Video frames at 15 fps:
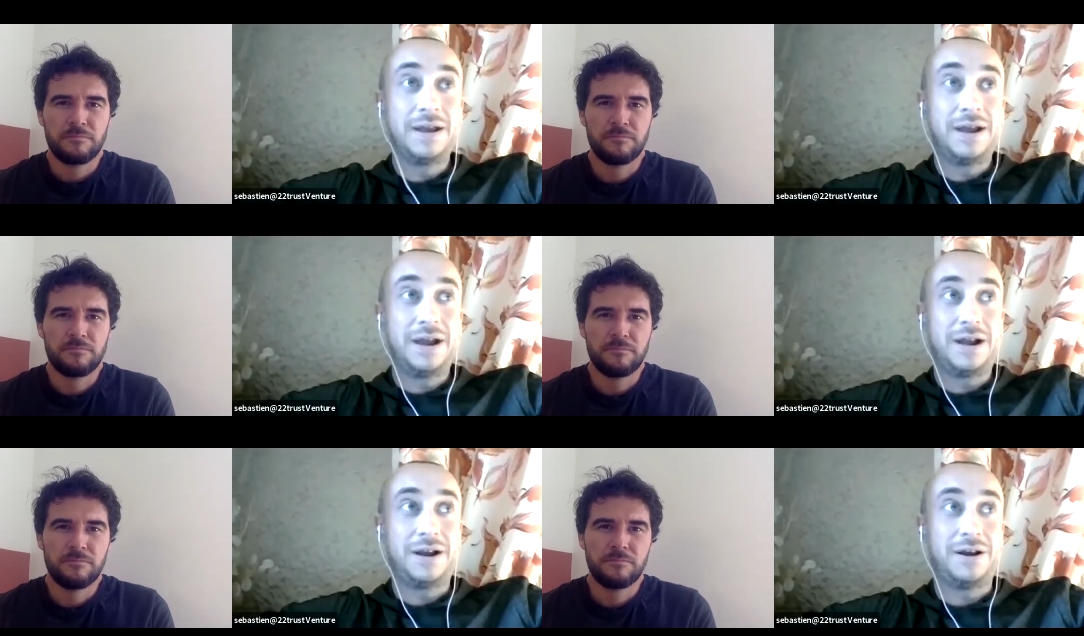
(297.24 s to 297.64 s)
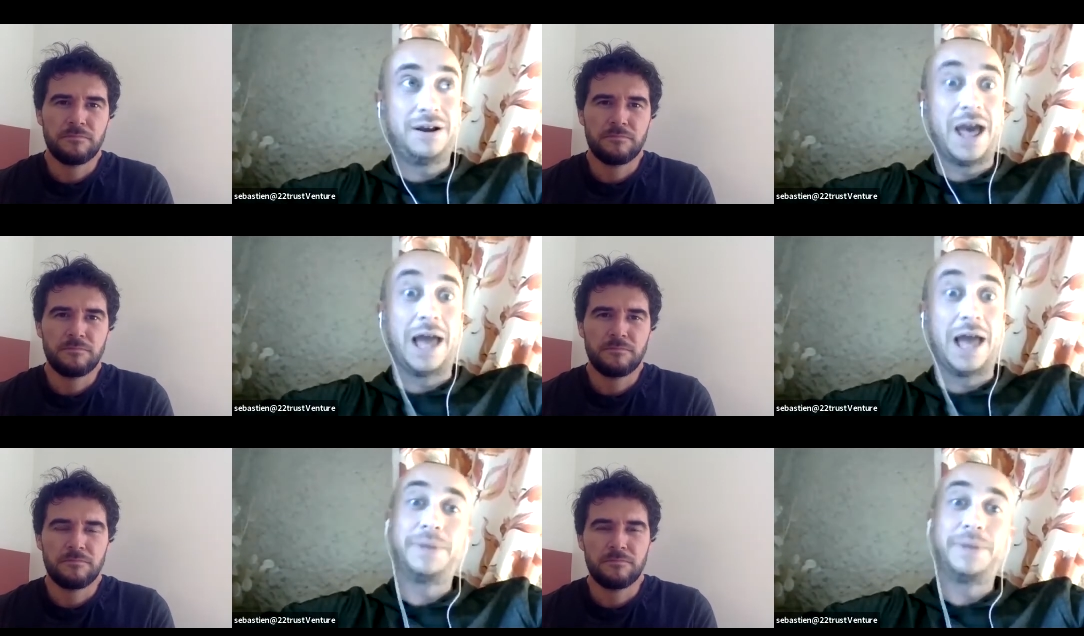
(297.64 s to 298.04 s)
Speaker 1: uh,
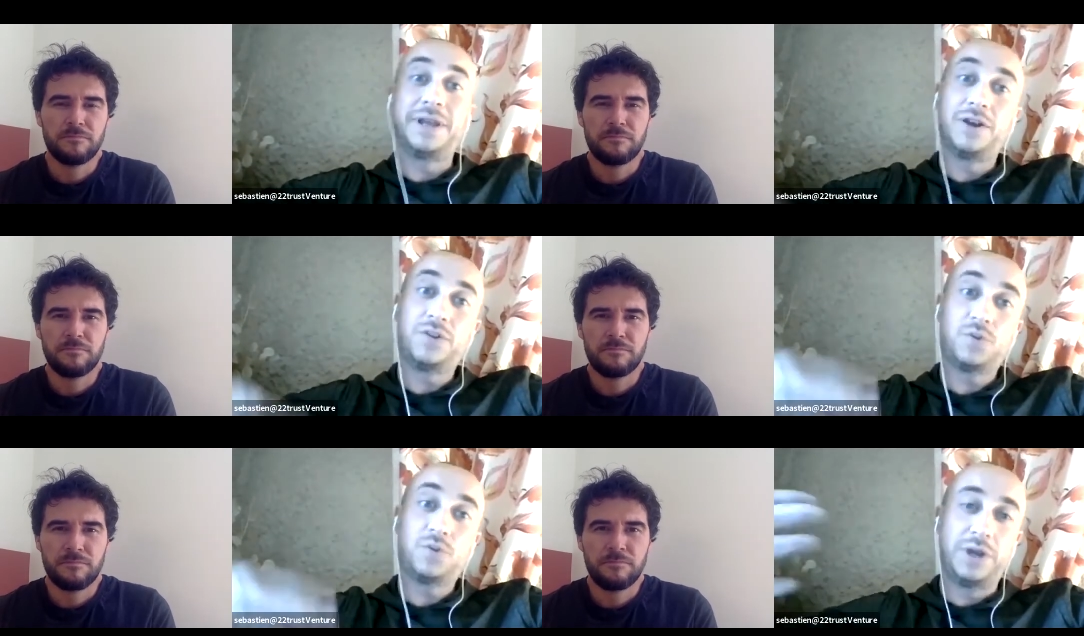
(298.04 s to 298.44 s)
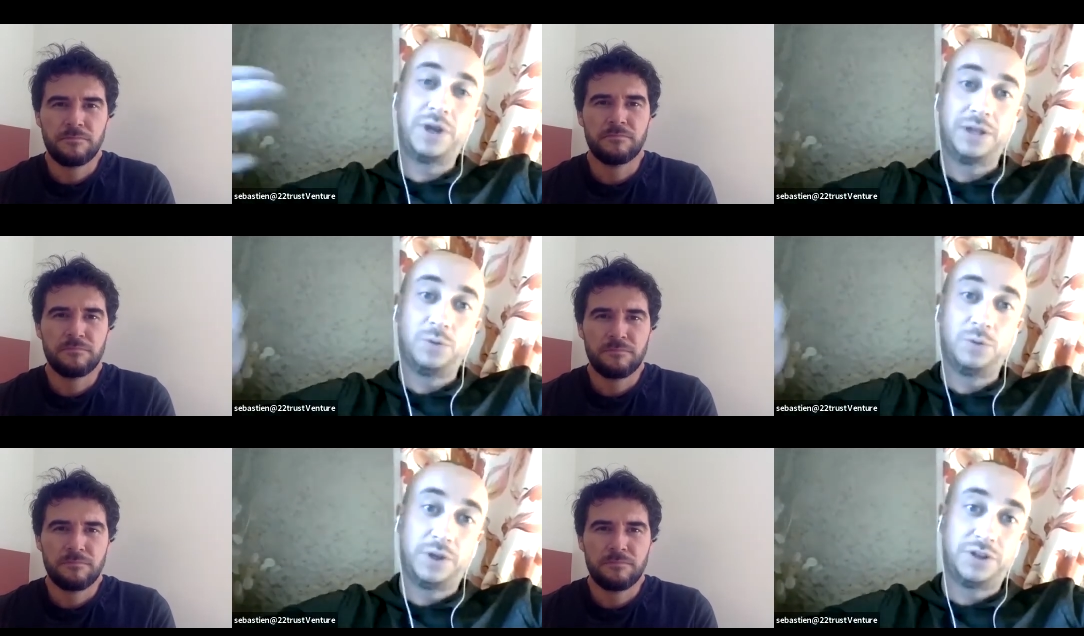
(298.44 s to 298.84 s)
helping us with, with
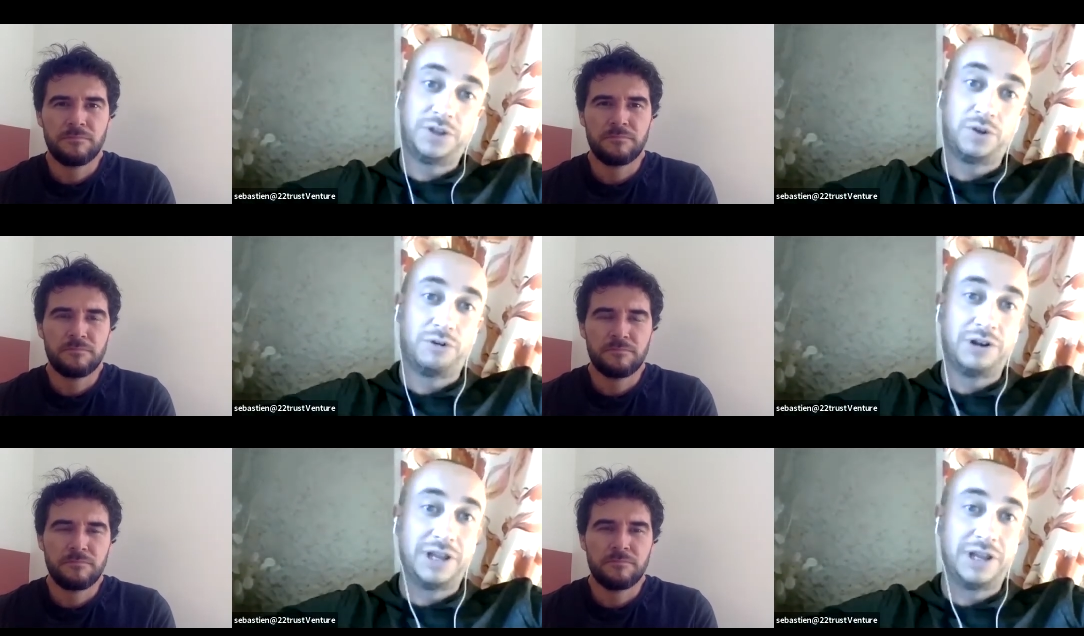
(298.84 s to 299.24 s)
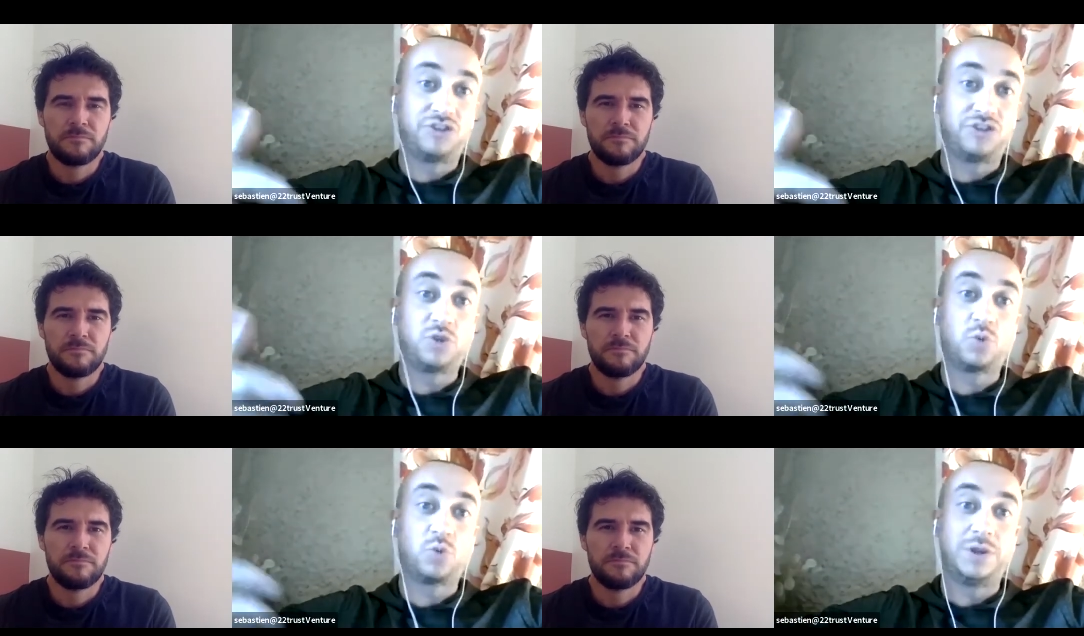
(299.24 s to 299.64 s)
the relations
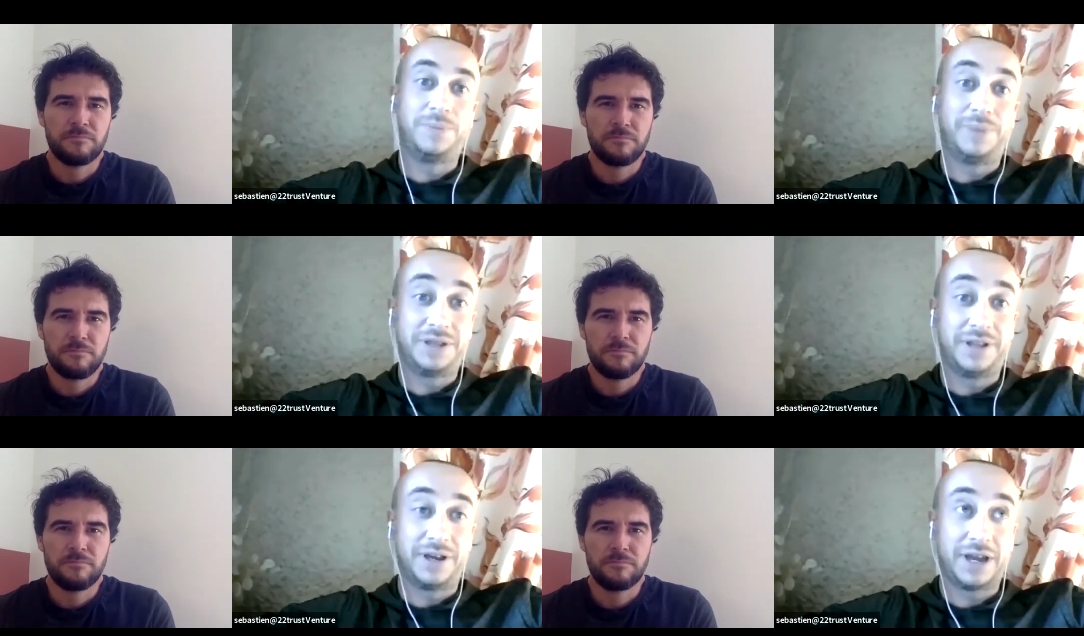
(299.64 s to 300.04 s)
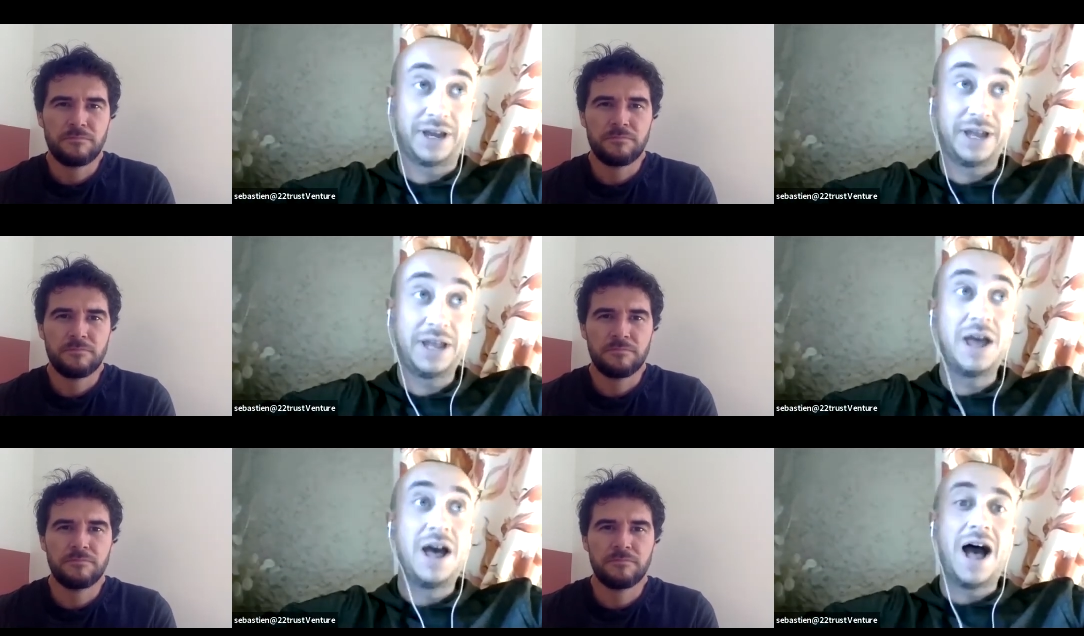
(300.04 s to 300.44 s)
with BNR,
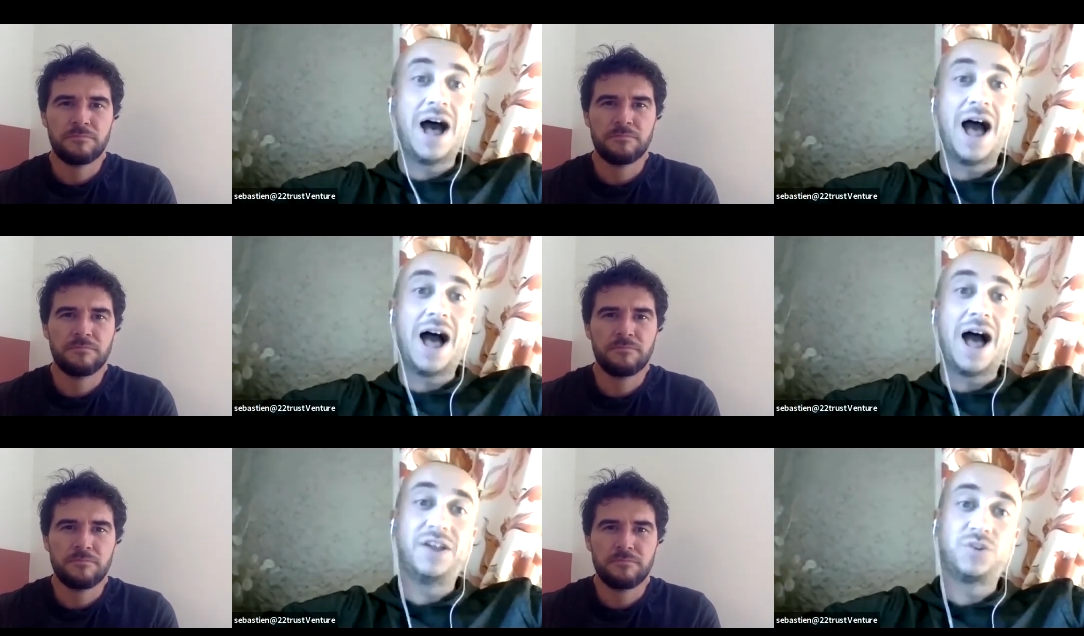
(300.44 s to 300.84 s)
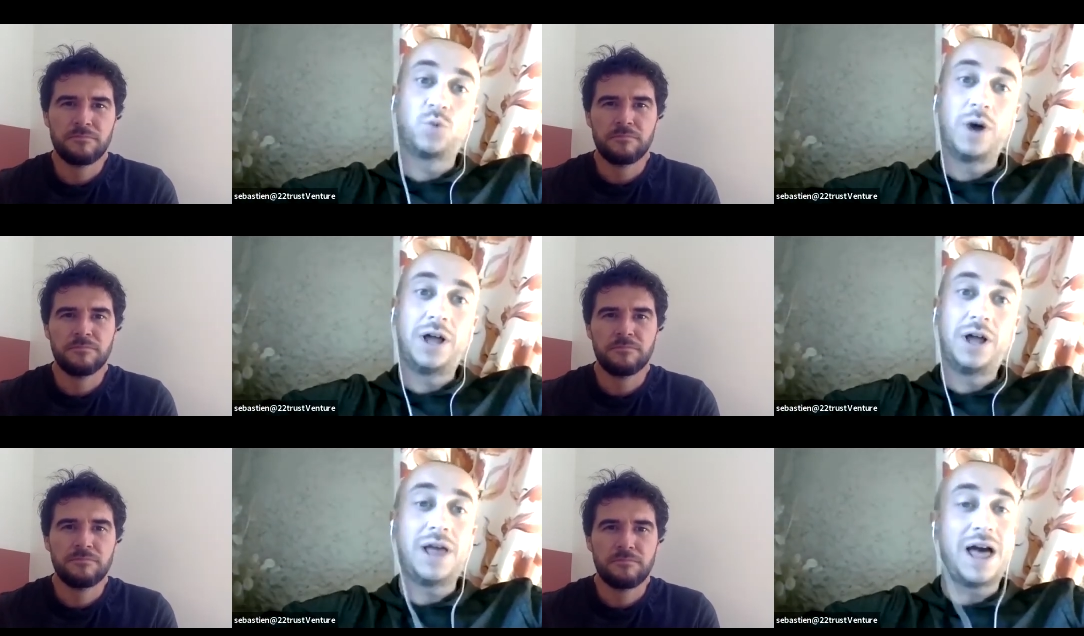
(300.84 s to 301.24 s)
as well
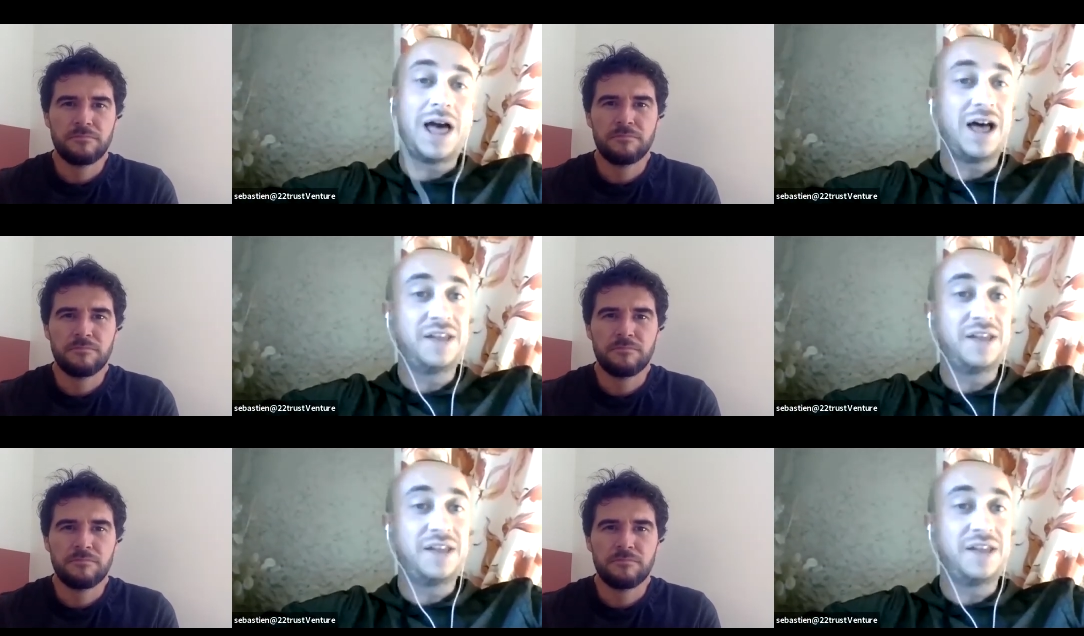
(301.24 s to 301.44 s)
as